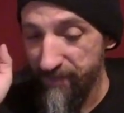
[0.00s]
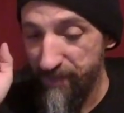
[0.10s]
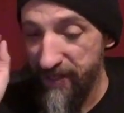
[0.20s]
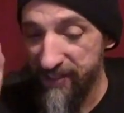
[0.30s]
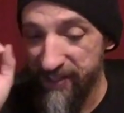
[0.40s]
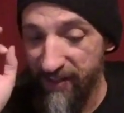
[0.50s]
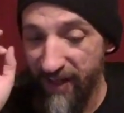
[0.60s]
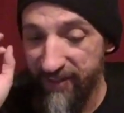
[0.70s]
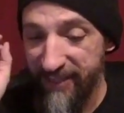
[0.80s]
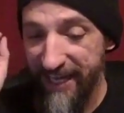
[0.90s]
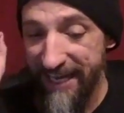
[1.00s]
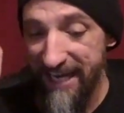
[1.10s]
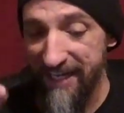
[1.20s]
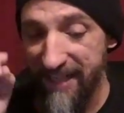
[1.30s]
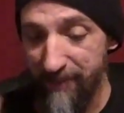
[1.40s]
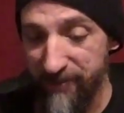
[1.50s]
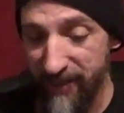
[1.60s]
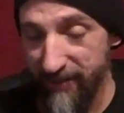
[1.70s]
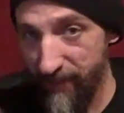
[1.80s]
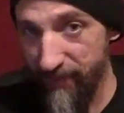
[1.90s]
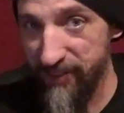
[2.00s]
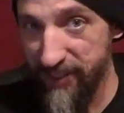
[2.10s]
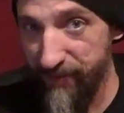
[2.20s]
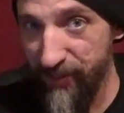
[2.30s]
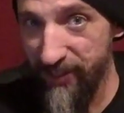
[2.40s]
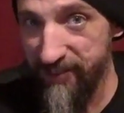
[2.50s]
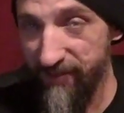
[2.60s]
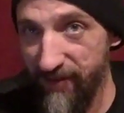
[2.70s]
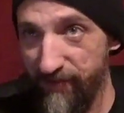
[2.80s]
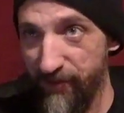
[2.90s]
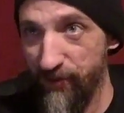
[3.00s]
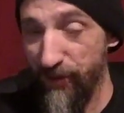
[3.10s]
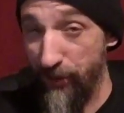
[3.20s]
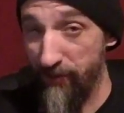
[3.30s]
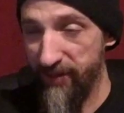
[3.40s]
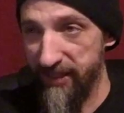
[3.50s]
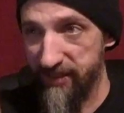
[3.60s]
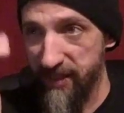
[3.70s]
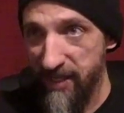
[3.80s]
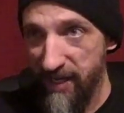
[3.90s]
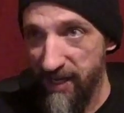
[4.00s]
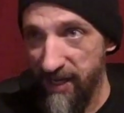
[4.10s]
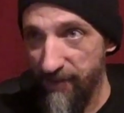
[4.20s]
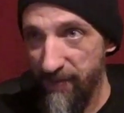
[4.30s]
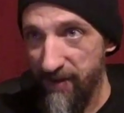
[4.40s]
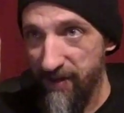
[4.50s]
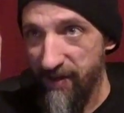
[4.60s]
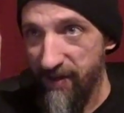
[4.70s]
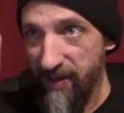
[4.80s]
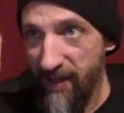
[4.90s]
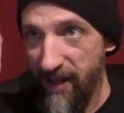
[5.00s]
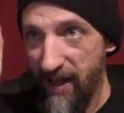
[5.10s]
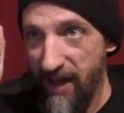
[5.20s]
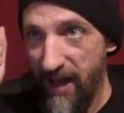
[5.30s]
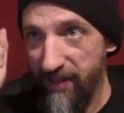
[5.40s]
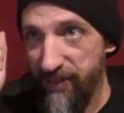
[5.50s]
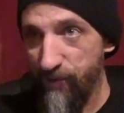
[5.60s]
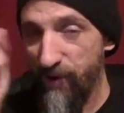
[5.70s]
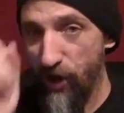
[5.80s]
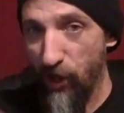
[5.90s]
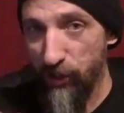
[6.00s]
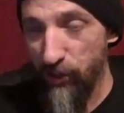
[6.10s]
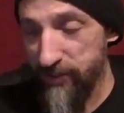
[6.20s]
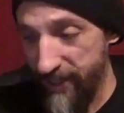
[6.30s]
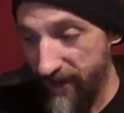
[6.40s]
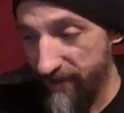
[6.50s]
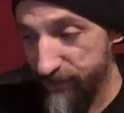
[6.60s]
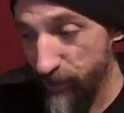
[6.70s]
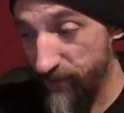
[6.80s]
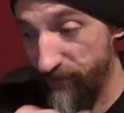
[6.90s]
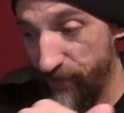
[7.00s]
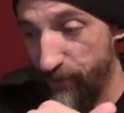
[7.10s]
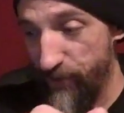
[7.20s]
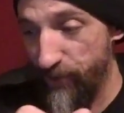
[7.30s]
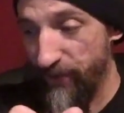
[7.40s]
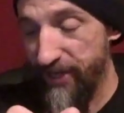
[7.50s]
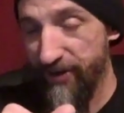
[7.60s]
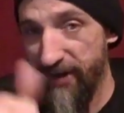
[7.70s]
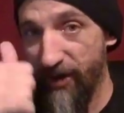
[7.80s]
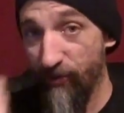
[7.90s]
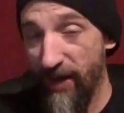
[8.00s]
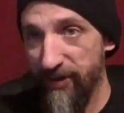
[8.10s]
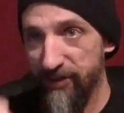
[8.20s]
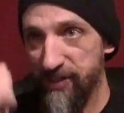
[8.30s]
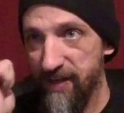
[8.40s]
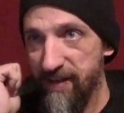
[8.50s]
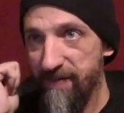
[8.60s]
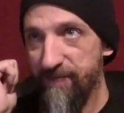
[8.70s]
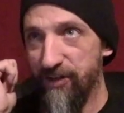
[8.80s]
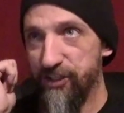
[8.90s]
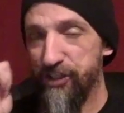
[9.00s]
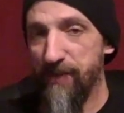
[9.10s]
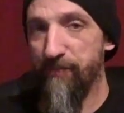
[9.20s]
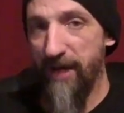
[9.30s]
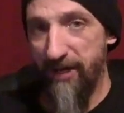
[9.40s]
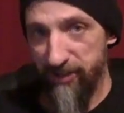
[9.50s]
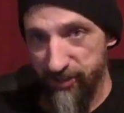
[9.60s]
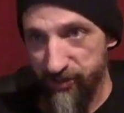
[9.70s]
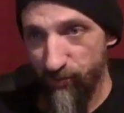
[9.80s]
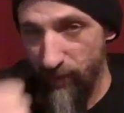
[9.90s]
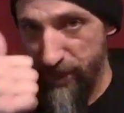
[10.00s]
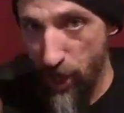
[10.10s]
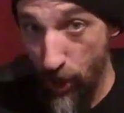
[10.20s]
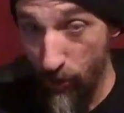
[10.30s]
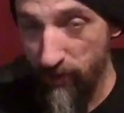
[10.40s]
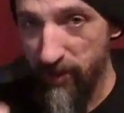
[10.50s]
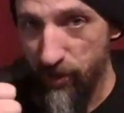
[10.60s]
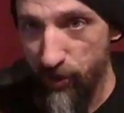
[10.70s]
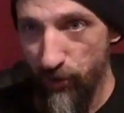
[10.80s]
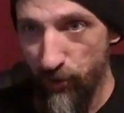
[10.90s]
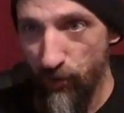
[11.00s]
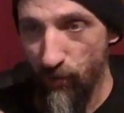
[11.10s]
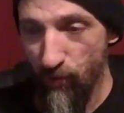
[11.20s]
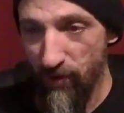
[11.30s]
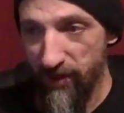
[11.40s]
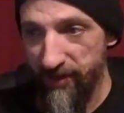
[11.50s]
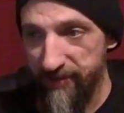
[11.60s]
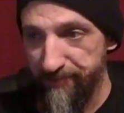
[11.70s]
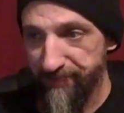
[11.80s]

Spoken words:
because I think they can get into that position. And Melissa, I'm curious if you agree with this. I think we all know, because I have so many of you who are here tonight are writers. There are some writers we know who would